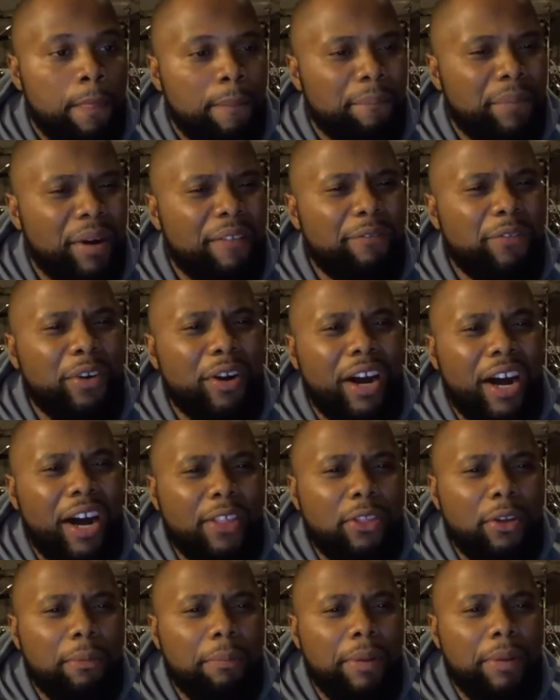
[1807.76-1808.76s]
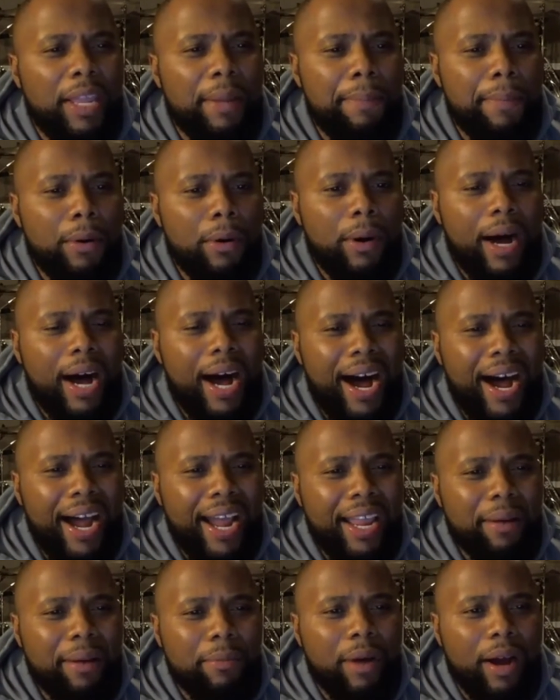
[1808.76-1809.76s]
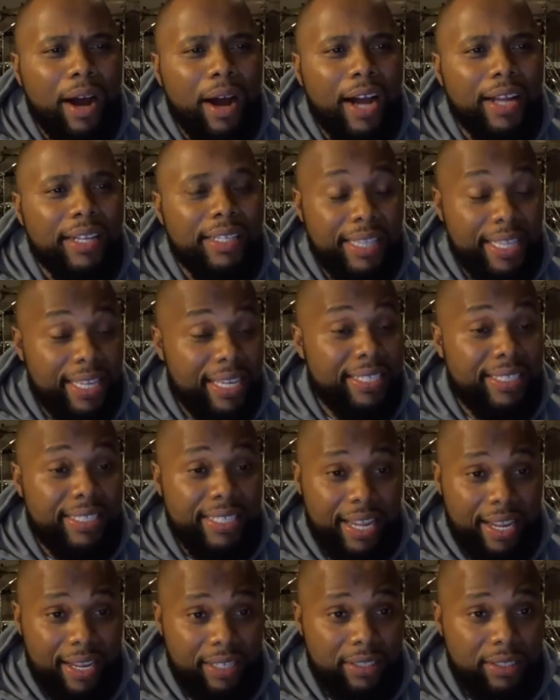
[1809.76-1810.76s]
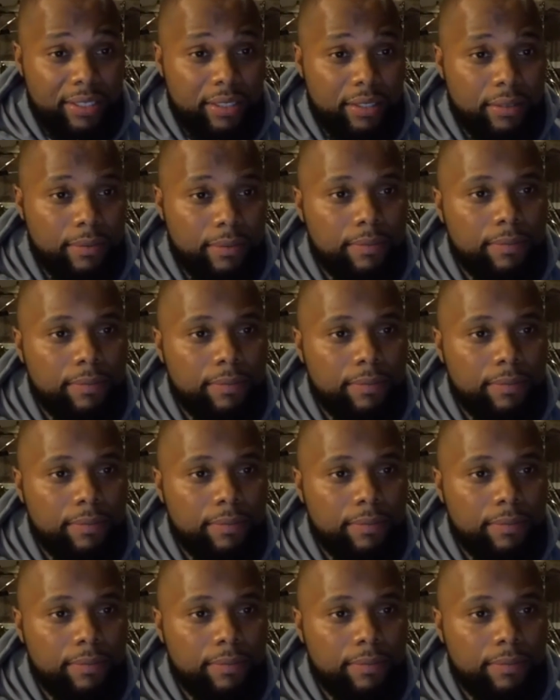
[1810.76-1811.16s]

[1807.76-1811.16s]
But for other people, these days,